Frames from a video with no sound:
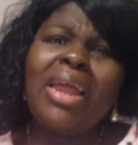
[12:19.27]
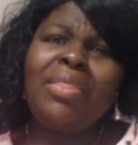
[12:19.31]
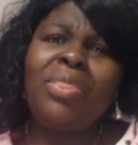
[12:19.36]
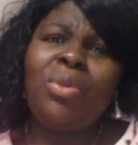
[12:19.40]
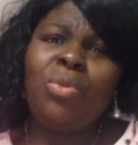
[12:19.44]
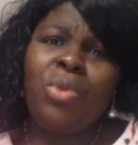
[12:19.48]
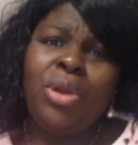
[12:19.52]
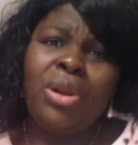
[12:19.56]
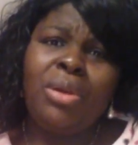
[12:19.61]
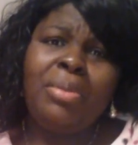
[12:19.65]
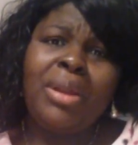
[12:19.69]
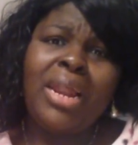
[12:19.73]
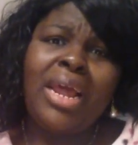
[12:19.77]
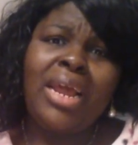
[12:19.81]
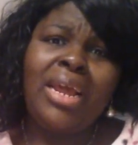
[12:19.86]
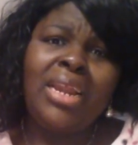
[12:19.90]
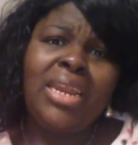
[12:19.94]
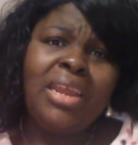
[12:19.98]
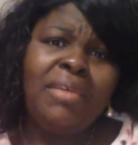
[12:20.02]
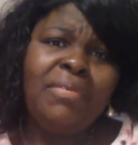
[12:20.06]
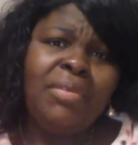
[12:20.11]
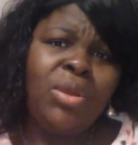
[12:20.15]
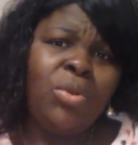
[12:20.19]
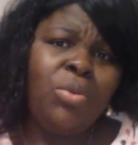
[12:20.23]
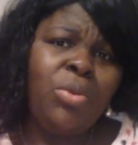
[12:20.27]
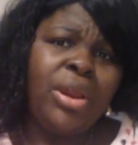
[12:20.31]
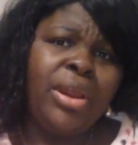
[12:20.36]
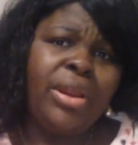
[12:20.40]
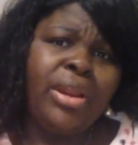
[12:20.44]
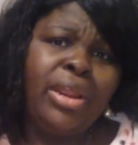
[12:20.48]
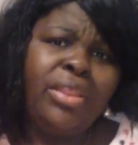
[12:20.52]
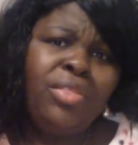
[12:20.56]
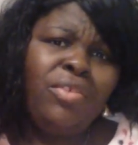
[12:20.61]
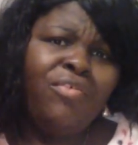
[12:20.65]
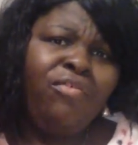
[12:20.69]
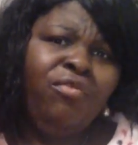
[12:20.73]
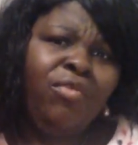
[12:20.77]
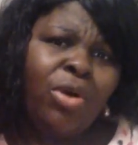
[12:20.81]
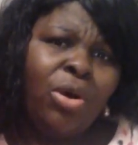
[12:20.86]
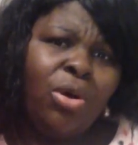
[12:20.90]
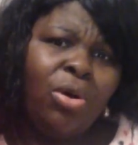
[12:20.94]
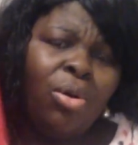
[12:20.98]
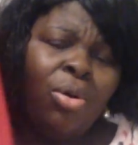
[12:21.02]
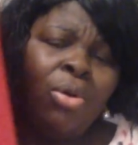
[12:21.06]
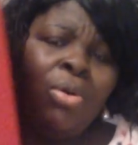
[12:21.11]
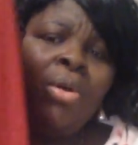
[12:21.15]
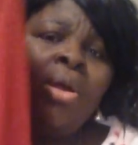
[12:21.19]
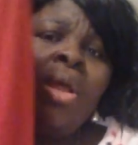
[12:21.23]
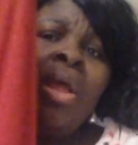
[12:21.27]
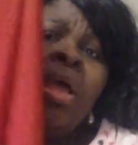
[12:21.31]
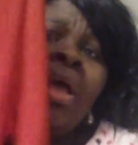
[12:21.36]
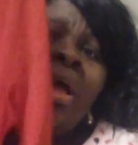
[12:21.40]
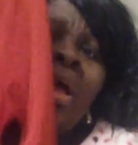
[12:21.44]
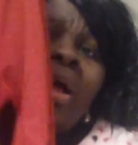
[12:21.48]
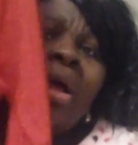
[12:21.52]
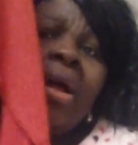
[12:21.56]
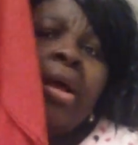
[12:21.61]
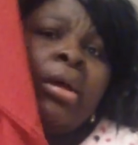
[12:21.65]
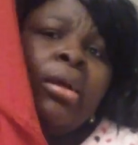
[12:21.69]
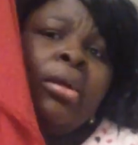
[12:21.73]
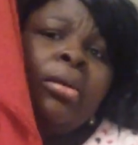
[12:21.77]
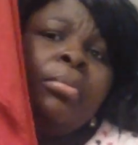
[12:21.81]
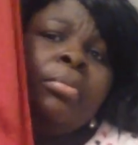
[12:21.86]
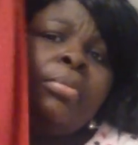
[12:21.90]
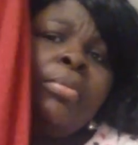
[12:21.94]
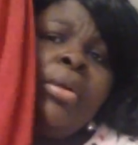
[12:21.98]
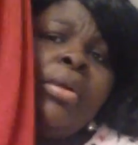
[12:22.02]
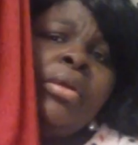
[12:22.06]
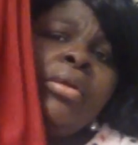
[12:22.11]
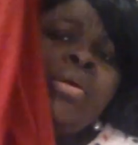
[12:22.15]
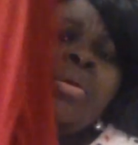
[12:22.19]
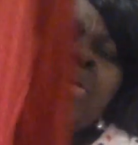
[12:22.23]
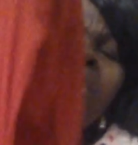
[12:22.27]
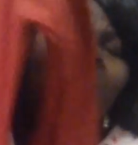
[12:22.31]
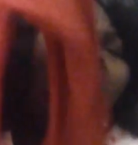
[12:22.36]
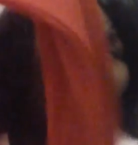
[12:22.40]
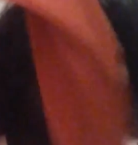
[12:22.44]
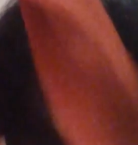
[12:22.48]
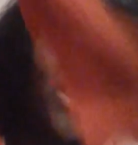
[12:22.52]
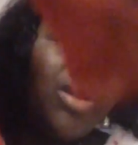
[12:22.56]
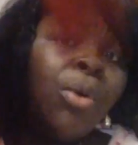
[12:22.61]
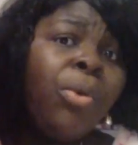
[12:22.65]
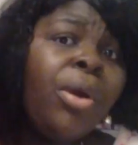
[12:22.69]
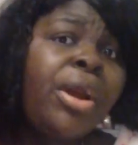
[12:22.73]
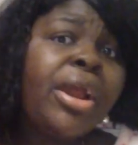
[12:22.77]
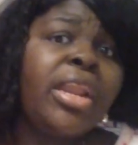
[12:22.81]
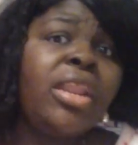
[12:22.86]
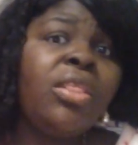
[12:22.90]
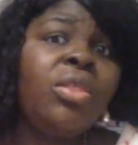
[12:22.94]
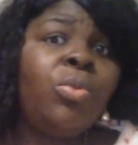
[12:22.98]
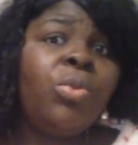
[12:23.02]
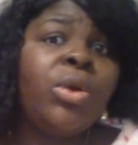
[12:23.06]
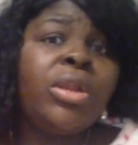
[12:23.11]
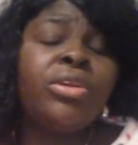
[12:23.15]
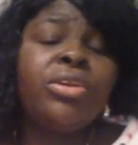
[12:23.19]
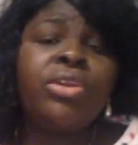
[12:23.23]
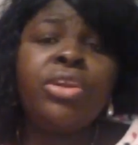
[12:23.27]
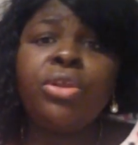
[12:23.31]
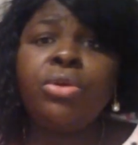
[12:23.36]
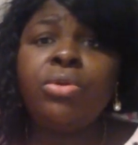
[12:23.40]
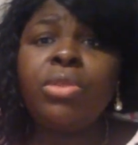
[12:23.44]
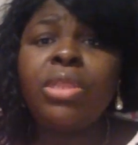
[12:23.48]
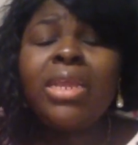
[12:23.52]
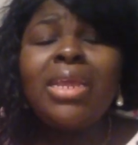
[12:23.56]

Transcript: not the winter but I can definitely wear it in the fall um or I can wear it in the winter too.